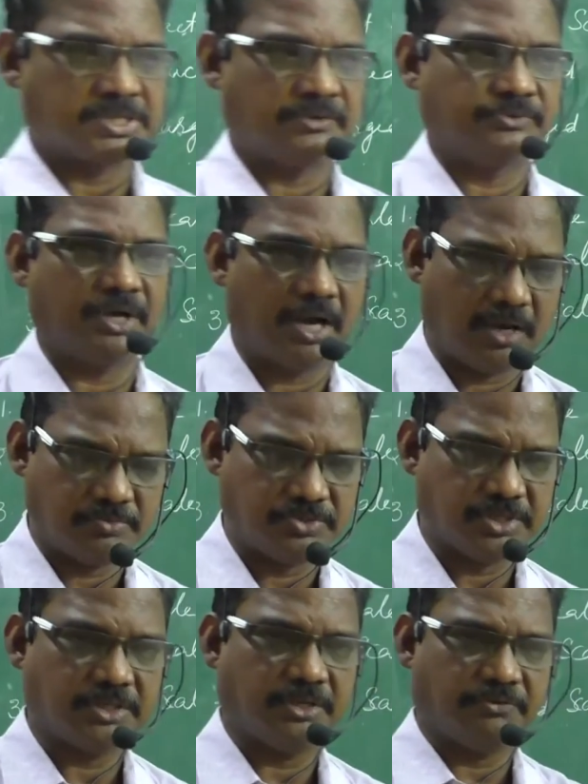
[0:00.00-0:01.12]
of the
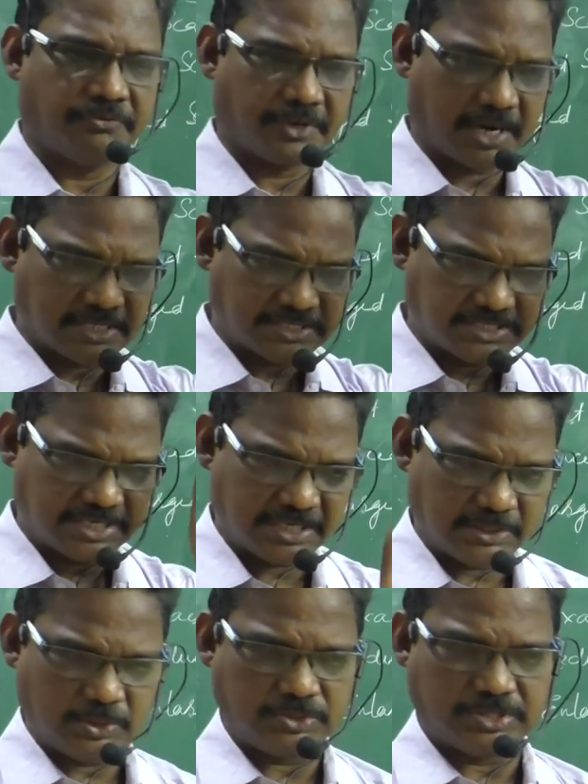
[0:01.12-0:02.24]
object, if we consider
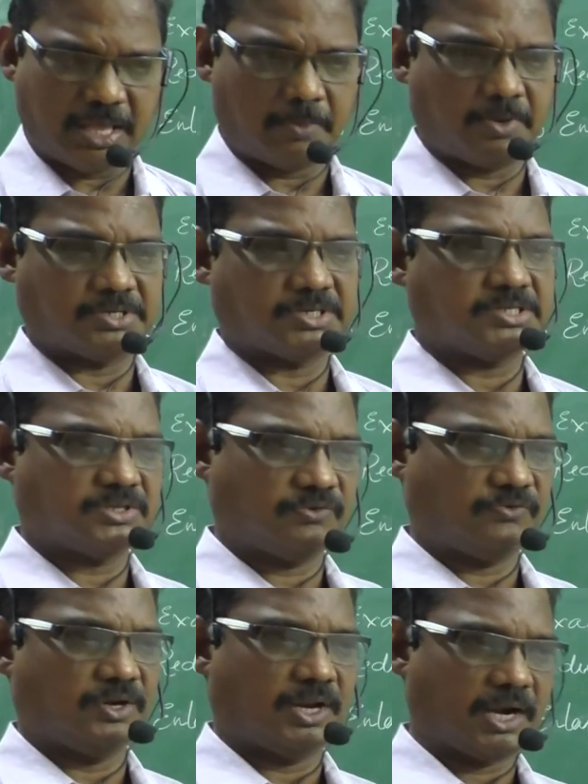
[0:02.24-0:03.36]
those dimensions, if
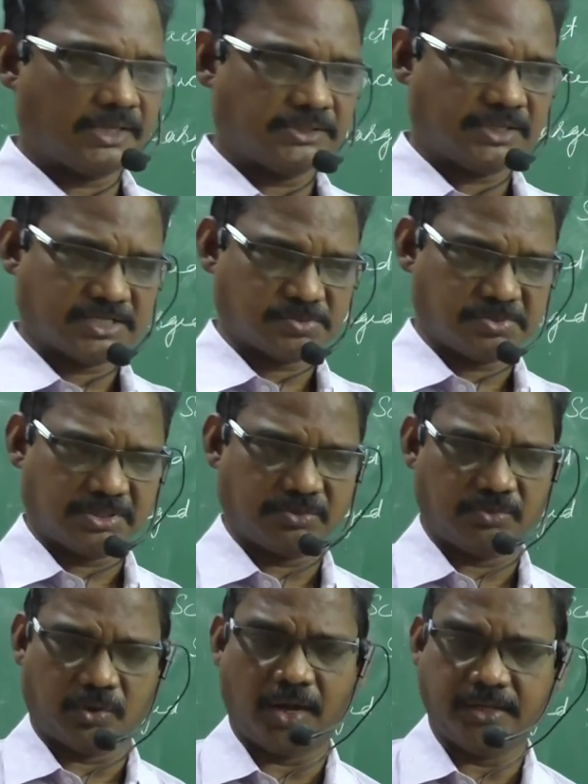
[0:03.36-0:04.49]
we draw the
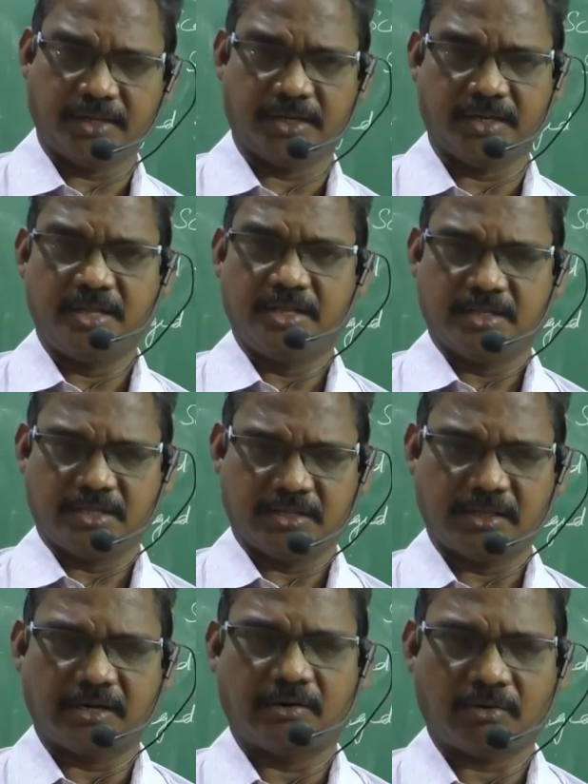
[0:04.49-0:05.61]
respective drawing,
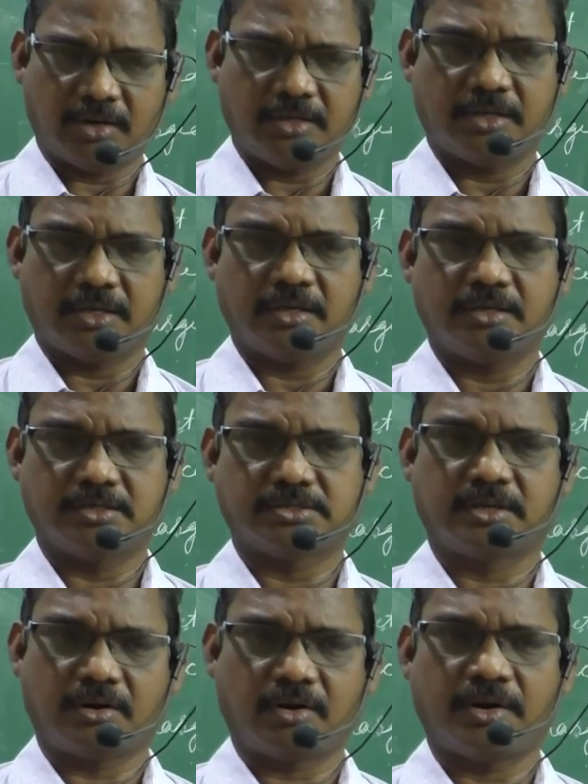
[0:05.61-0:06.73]
the drawing is
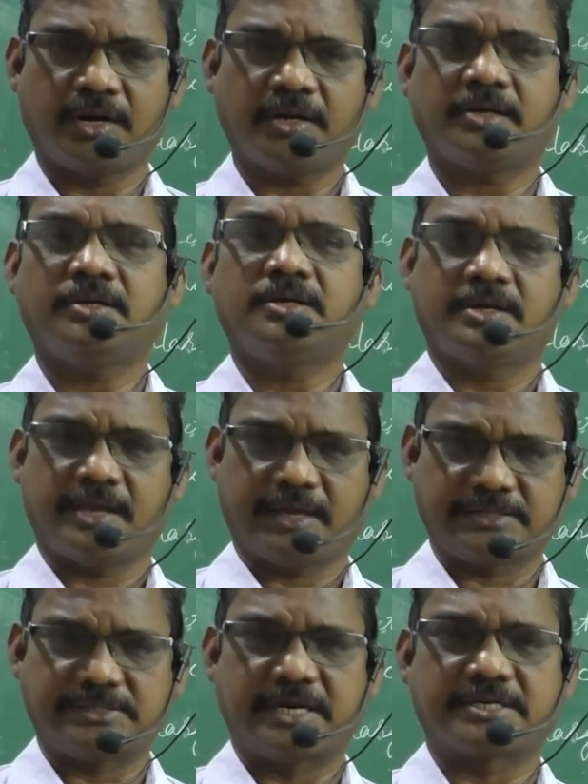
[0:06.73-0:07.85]
drawn at
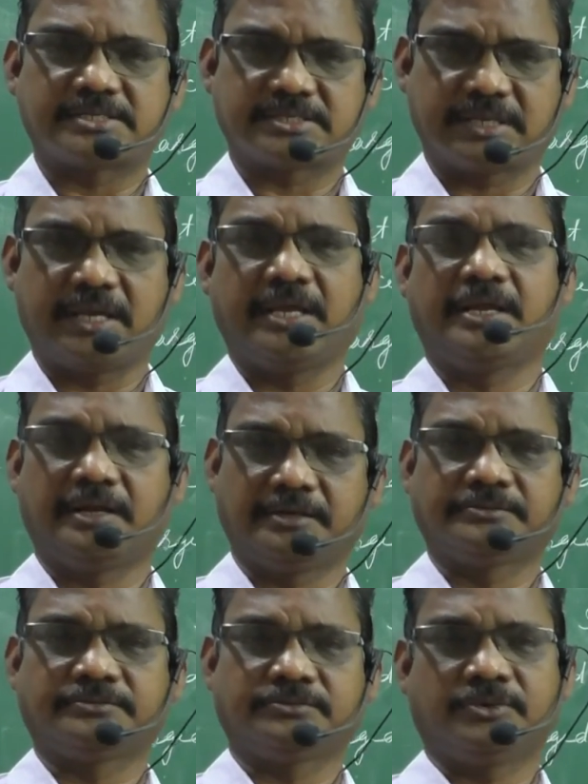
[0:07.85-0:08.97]
exact scale.
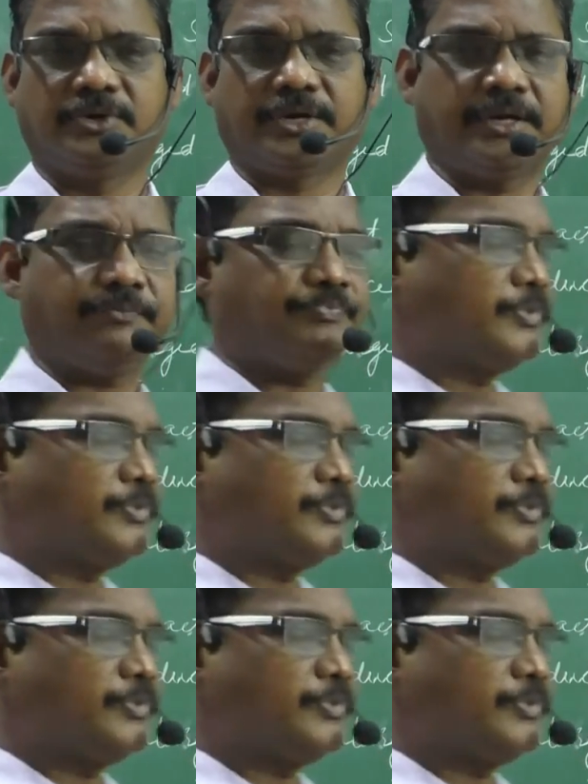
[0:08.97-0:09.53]
Okay.